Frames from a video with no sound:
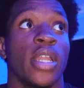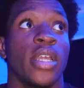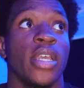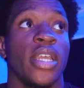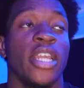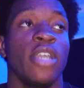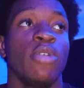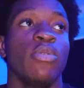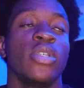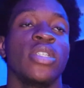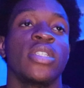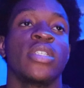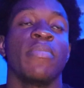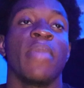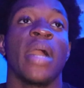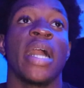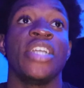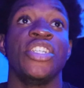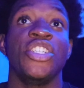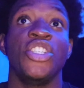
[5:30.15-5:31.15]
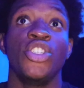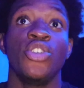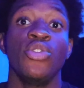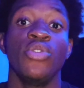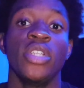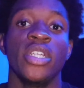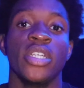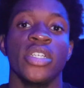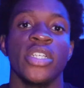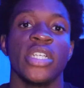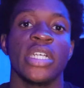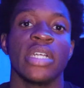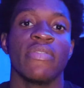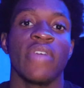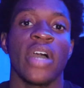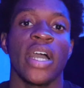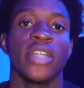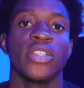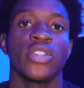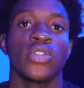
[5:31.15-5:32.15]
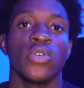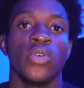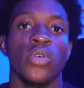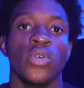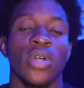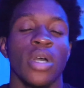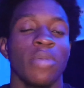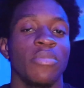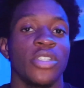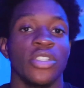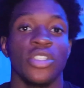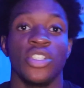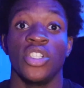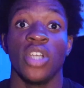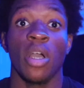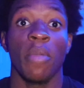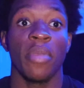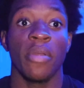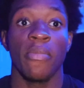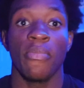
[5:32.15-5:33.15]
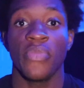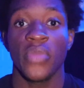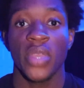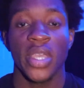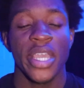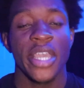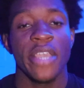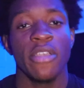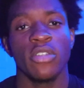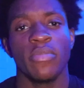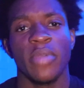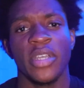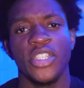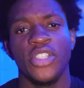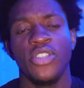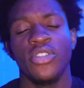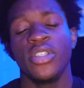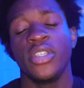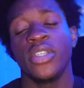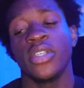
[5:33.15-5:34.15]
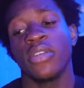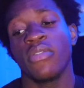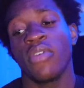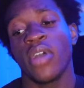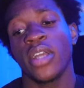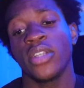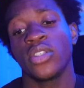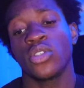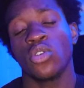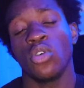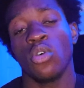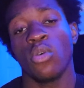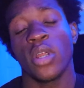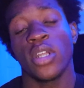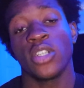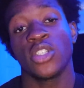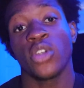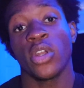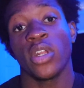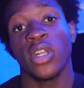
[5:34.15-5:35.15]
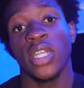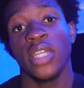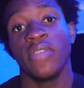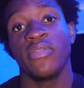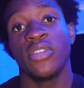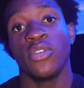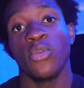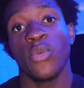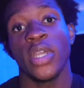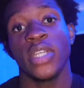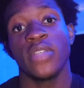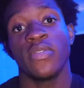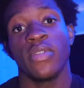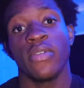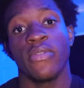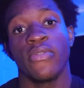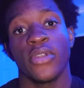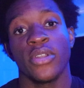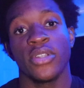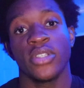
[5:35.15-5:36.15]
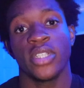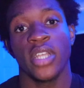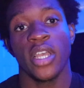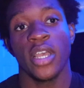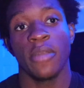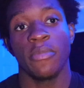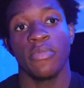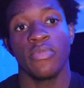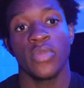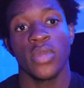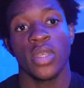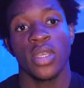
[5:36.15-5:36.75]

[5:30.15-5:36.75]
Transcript: And it was my junior year of high school. I'm just jumping. It was my junior year of high school where I started lifting weights for the first time.